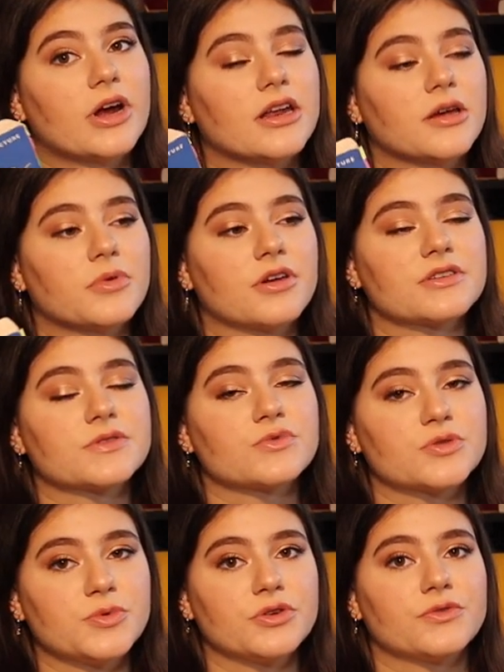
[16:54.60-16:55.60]
writing, because it
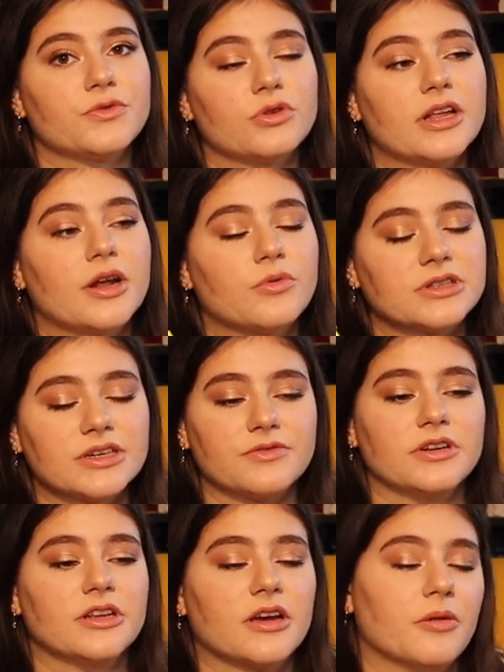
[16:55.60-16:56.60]
was beautiful, and I will
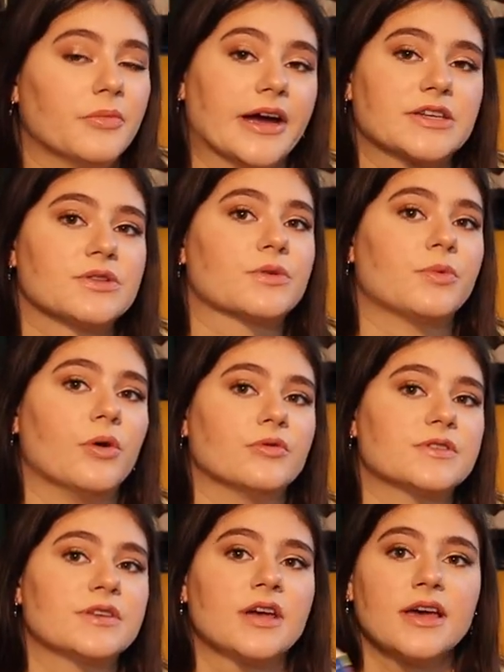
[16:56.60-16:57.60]
definitely come back to the
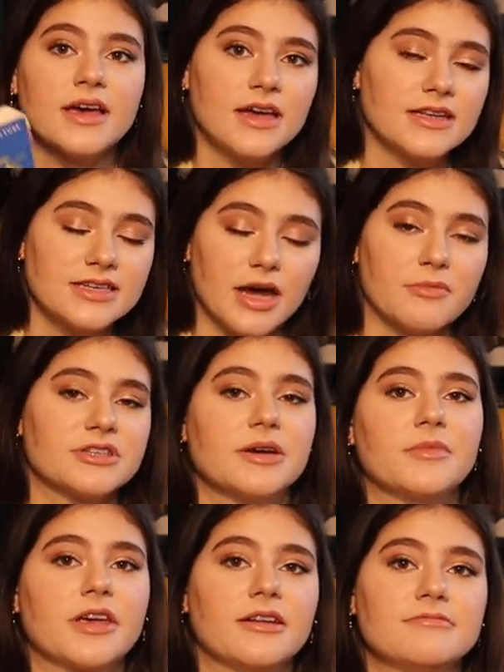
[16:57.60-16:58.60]
quotes time and
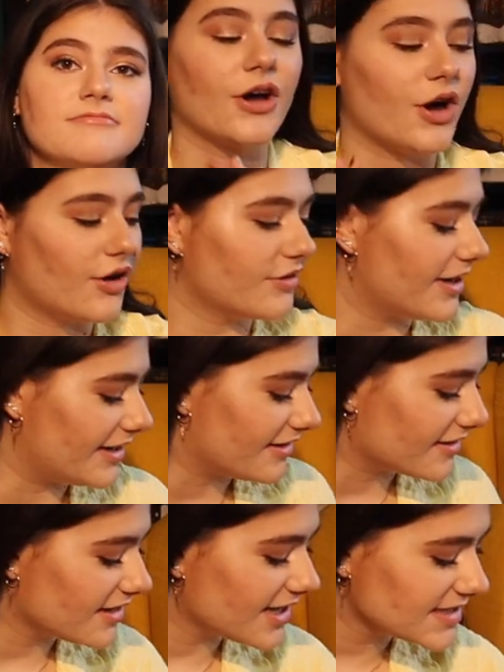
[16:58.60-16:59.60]
time again. Alright,
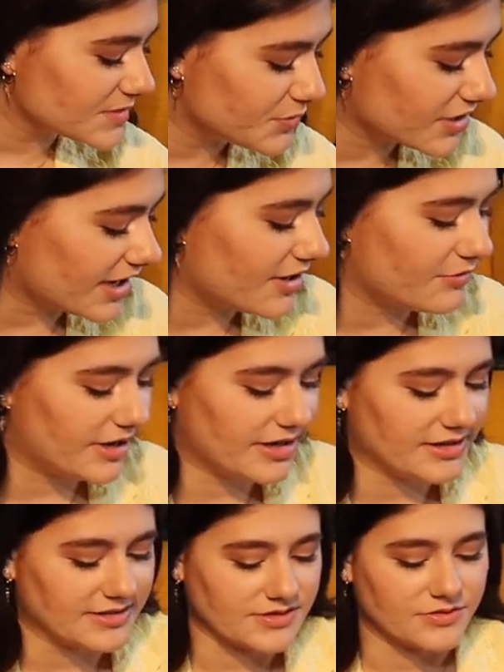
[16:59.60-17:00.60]
and the last book I
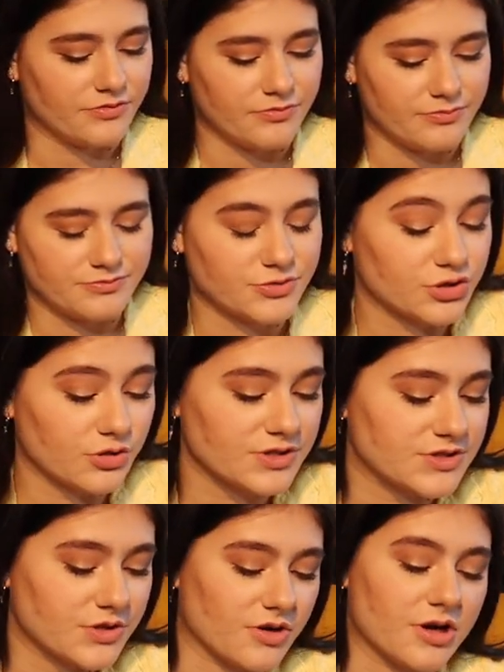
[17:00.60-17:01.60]
read is a short
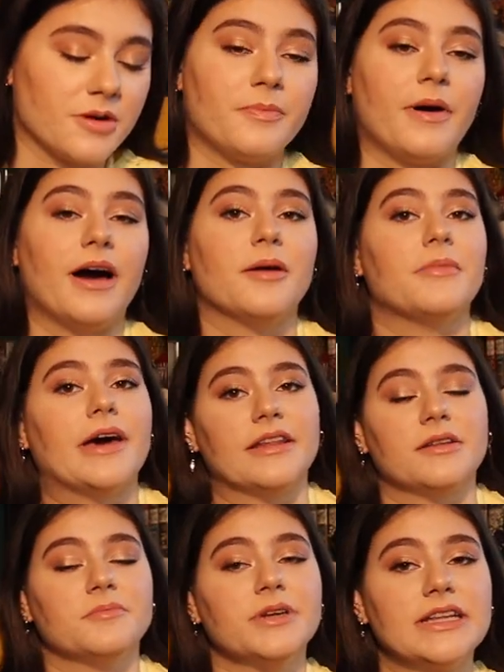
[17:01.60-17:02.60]
story by Madeleine